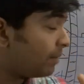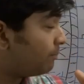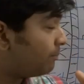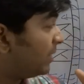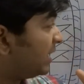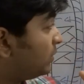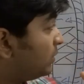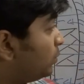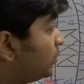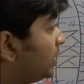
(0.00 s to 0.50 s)

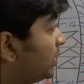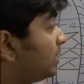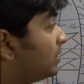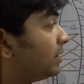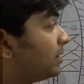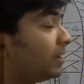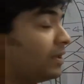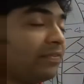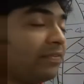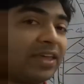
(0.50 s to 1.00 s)

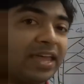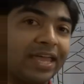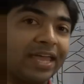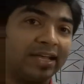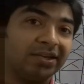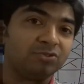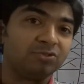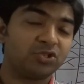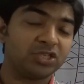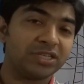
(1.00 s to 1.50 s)
between the
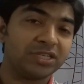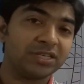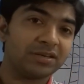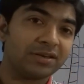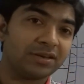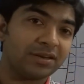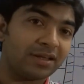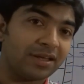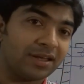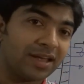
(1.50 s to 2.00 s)

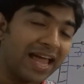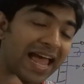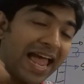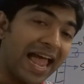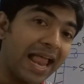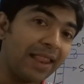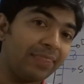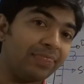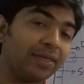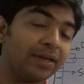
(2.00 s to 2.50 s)
engine
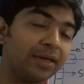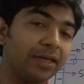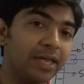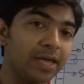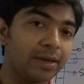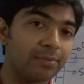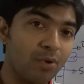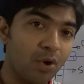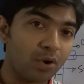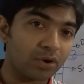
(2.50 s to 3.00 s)
and the
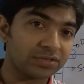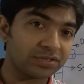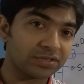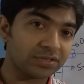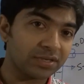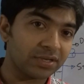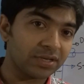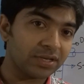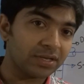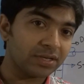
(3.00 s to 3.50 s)

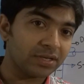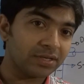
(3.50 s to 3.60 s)
gearbox.